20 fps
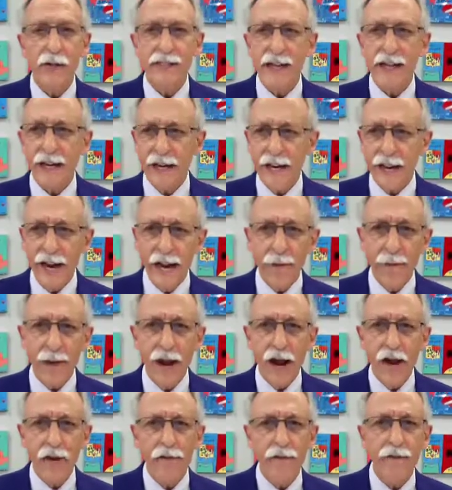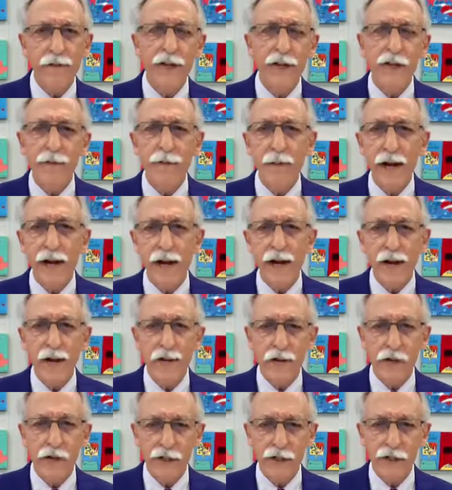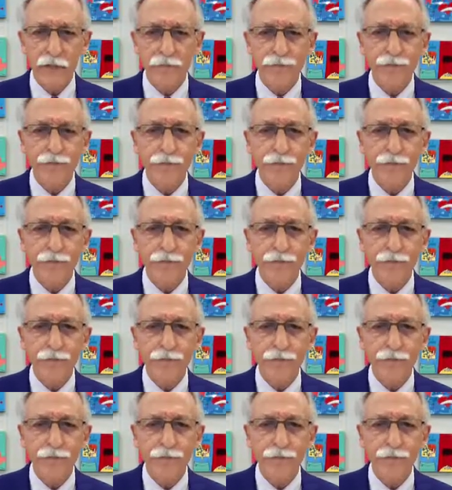As I came out and finished my errands,